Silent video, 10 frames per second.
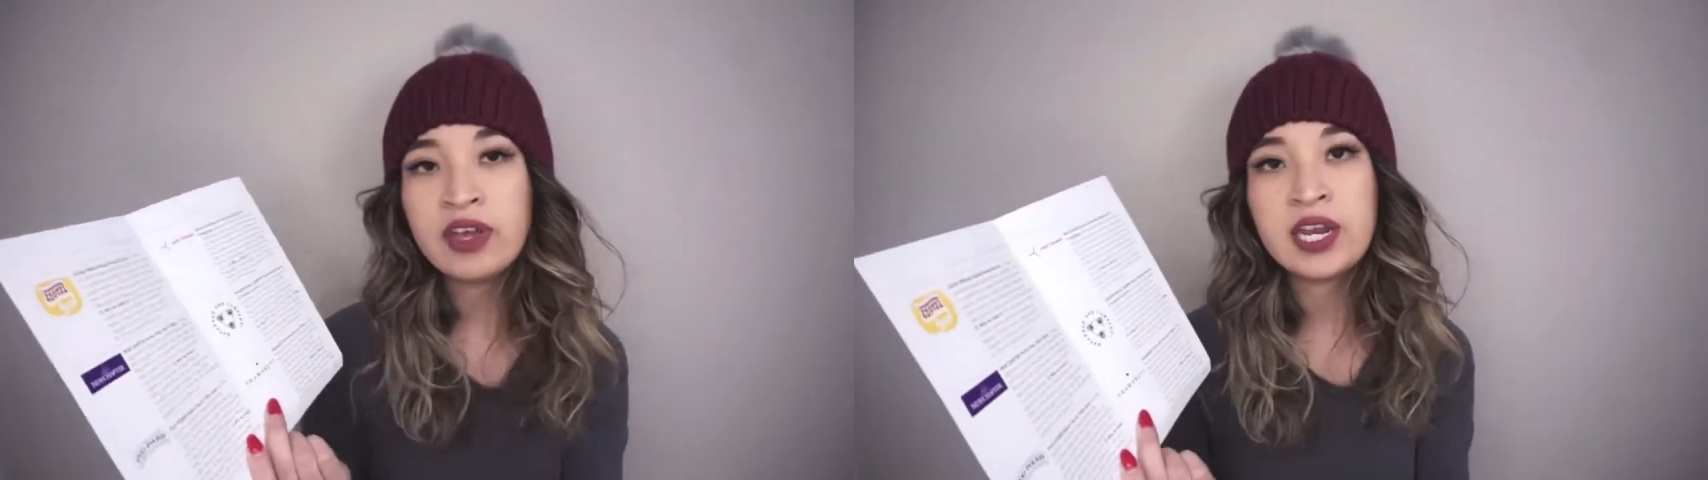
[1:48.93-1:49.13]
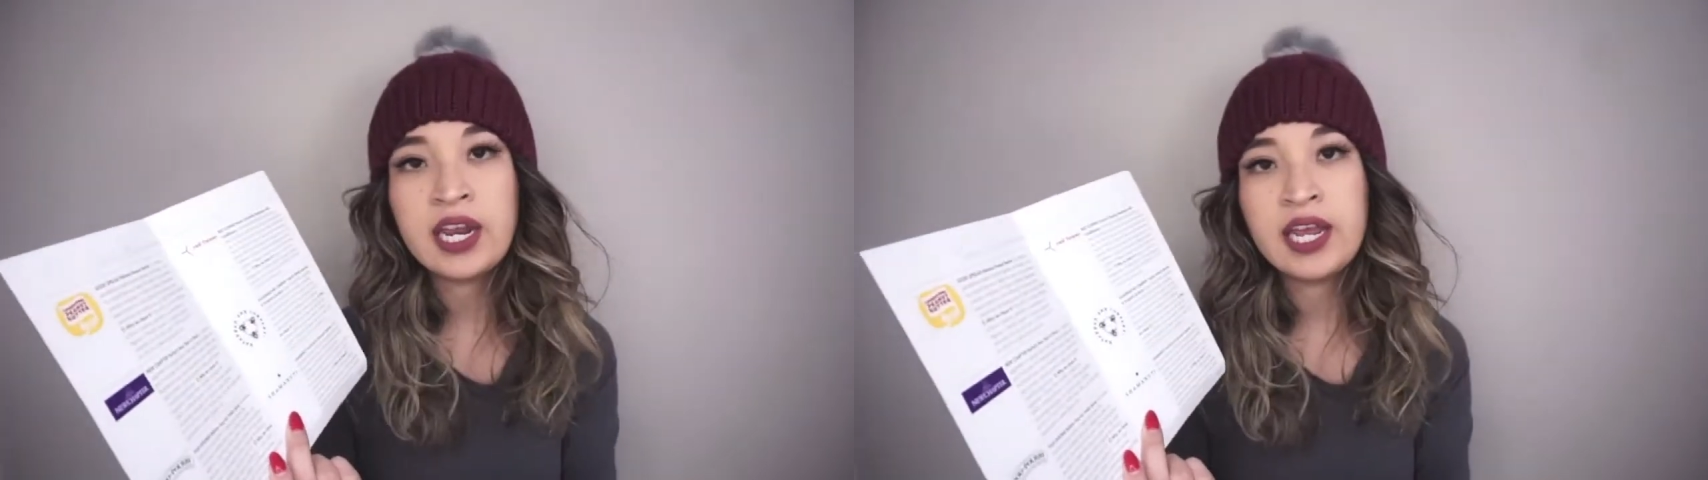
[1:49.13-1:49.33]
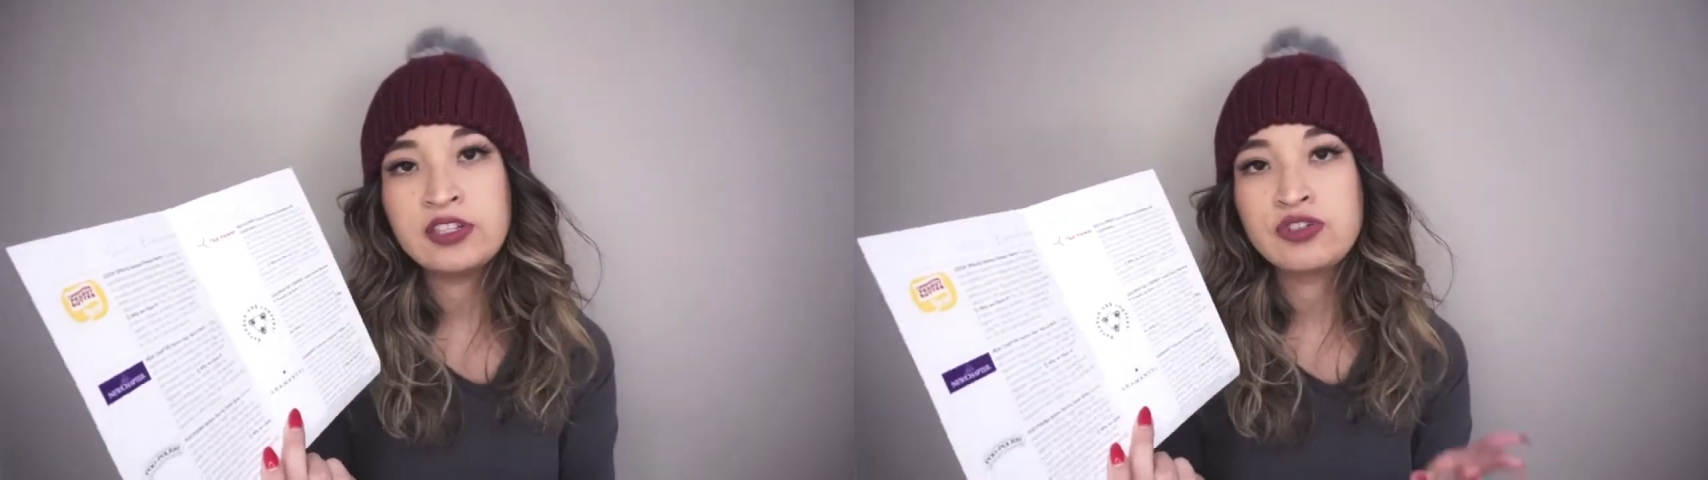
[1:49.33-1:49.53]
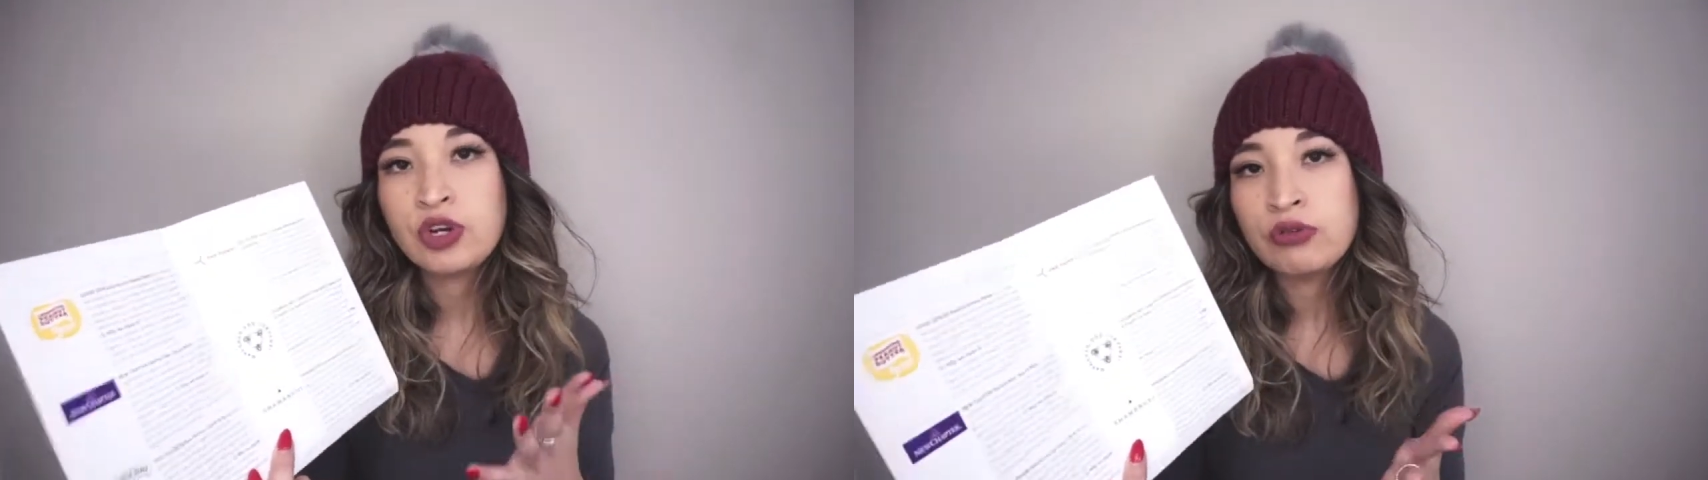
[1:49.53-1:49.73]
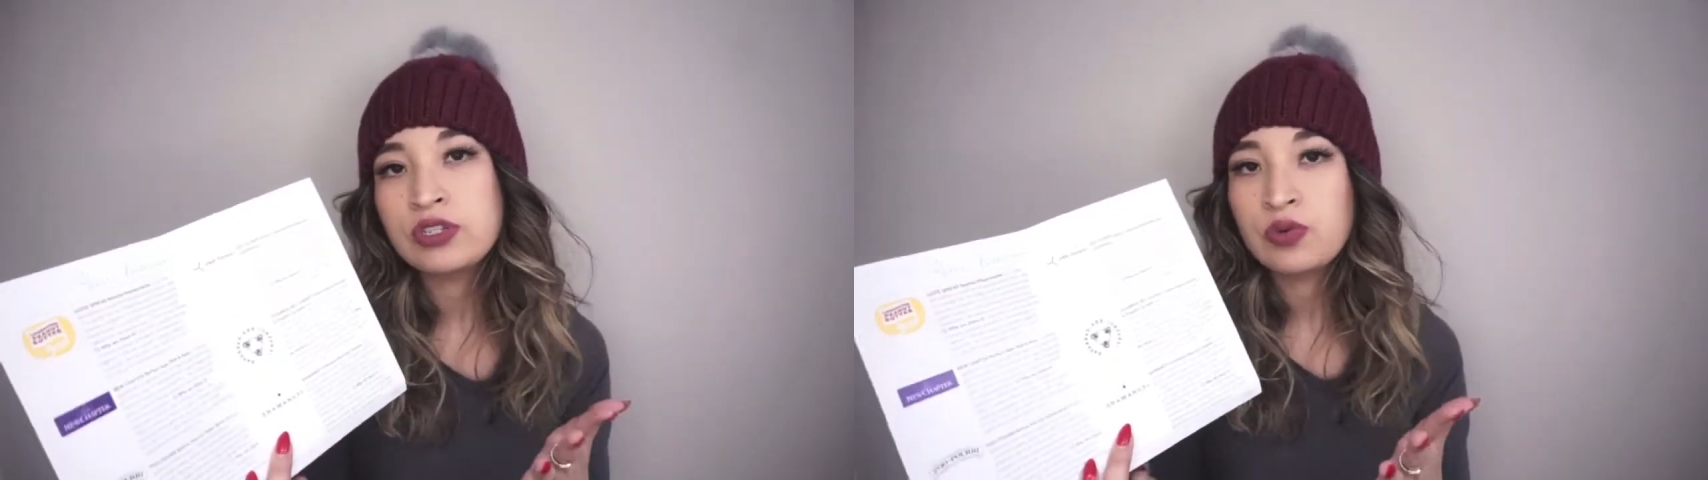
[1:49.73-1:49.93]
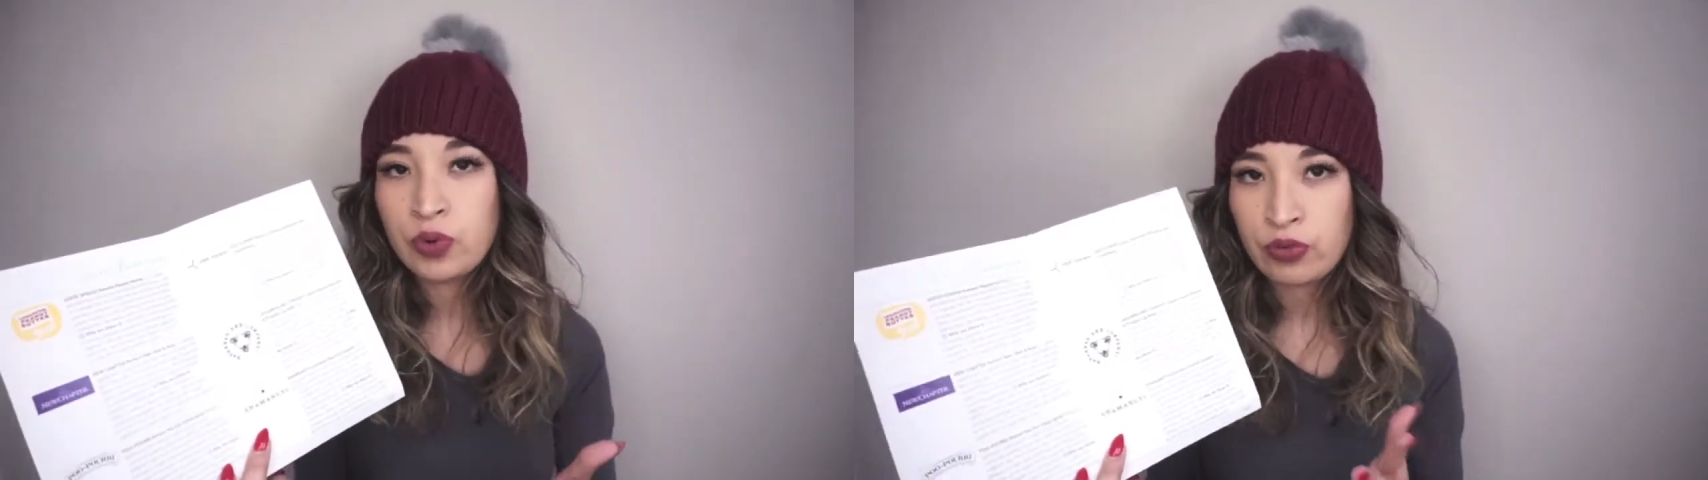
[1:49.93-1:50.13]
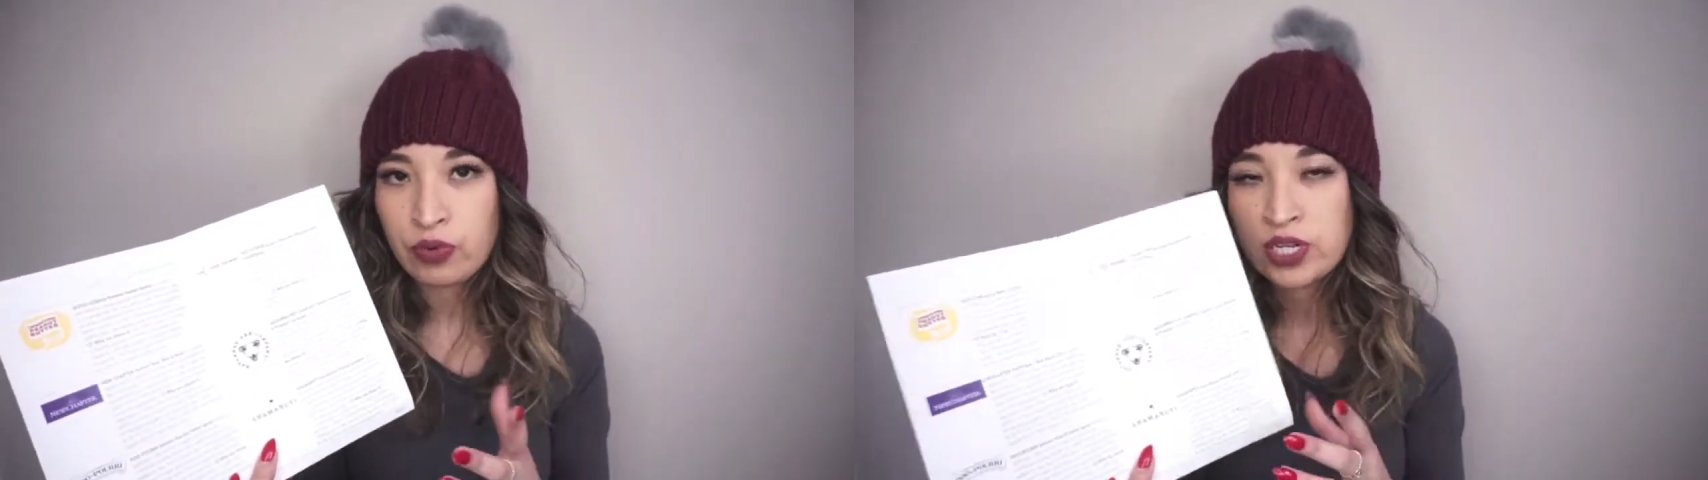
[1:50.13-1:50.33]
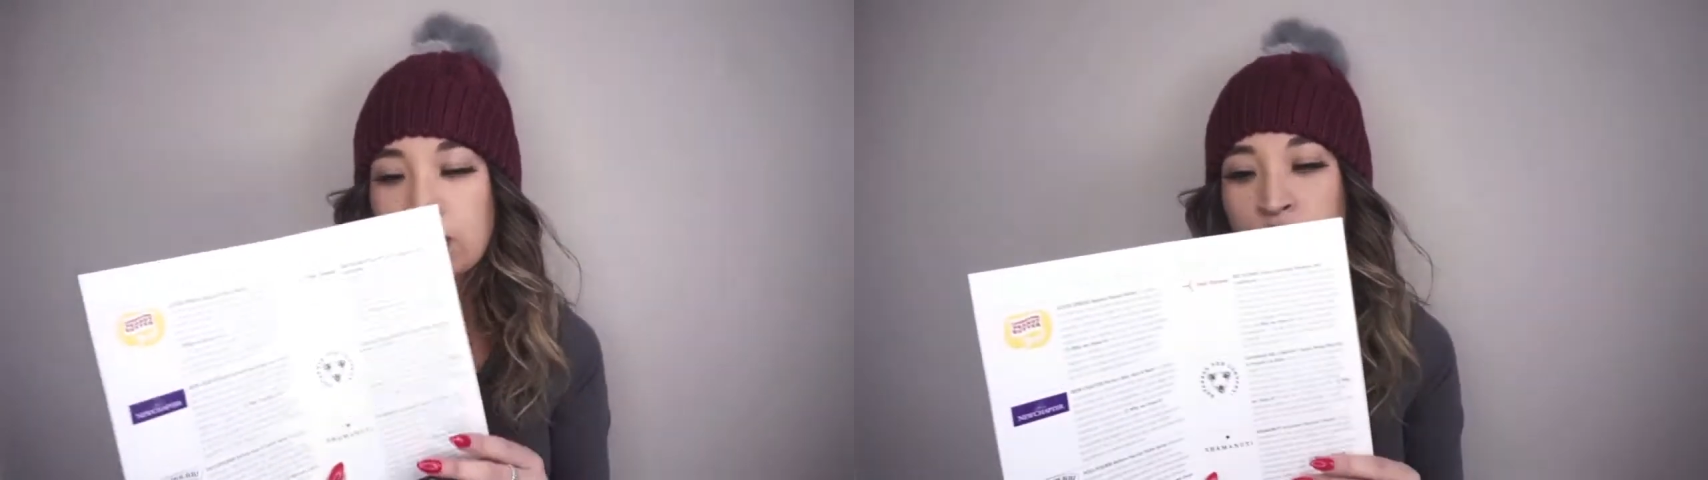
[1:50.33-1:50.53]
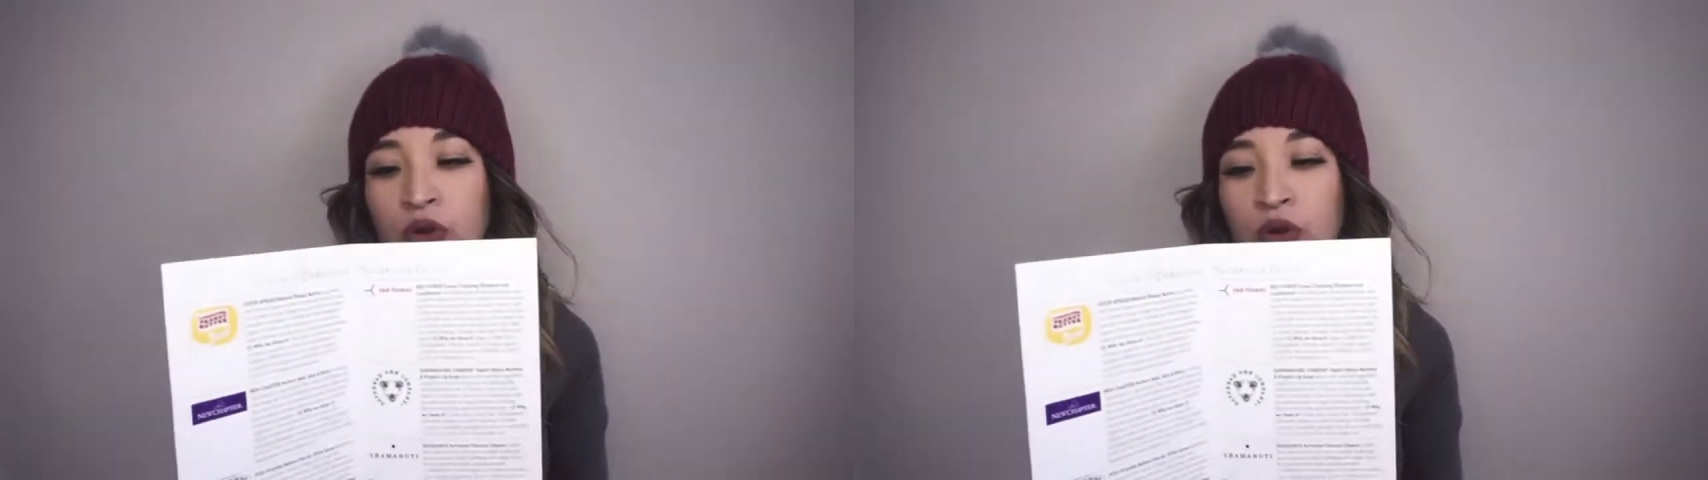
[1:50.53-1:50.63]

it is chosen with reason.